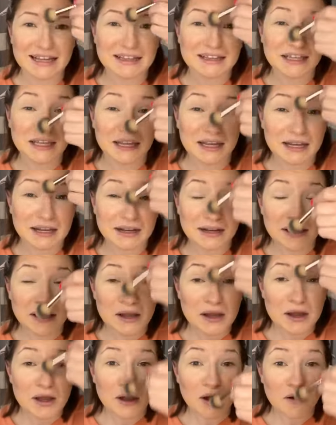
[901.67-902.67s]
that. Like,
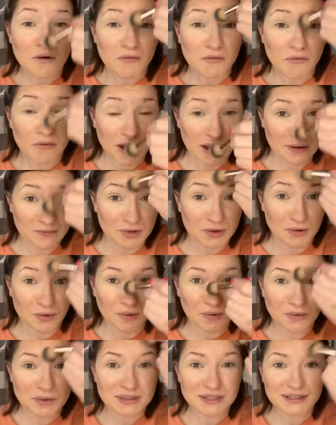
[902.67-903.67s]
five
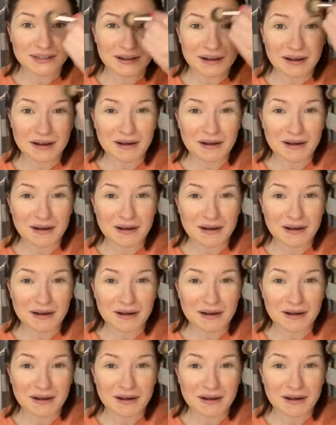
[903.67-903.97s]
year old.